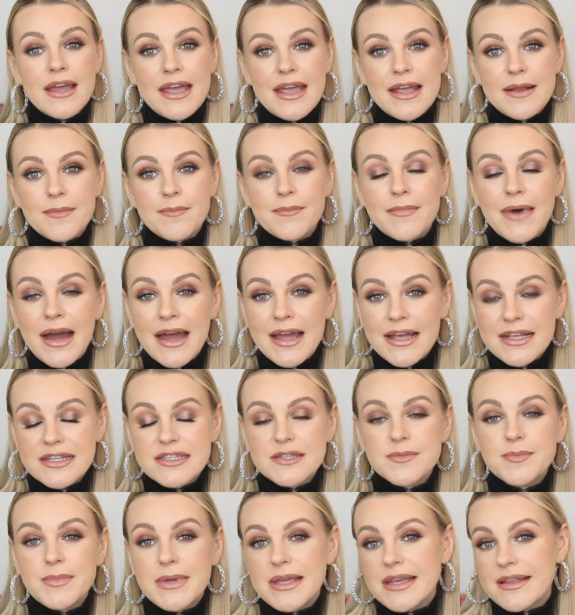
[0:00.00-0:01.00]
it
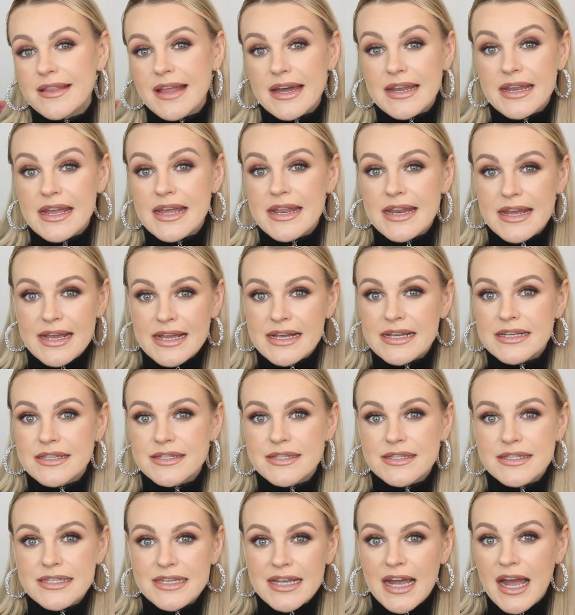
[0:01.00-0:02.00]
might be that it
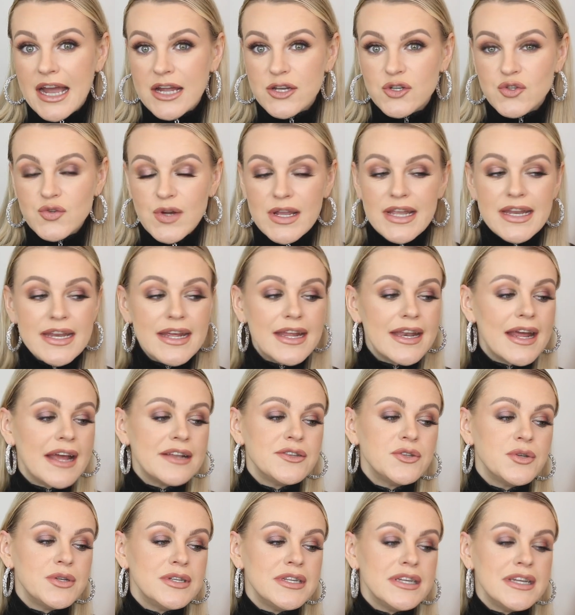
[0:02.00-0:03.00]
is dehydrated
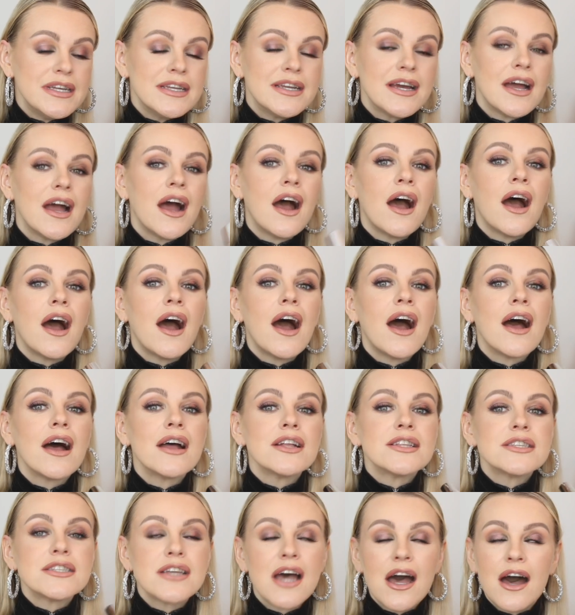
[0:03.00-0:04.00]
and you need
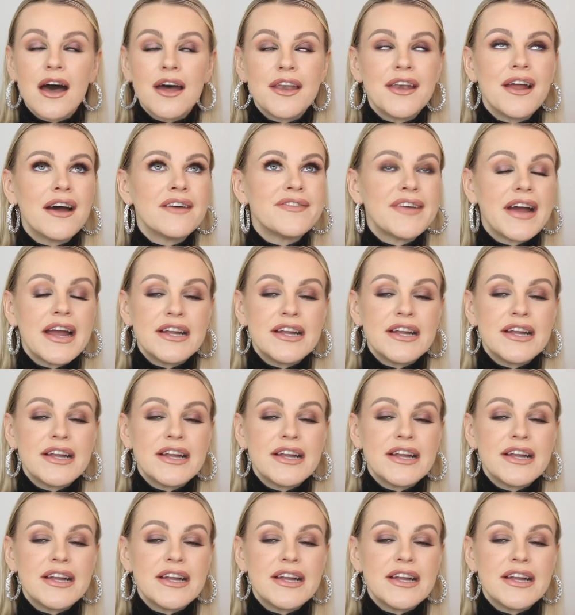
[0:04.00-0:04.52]
a ton of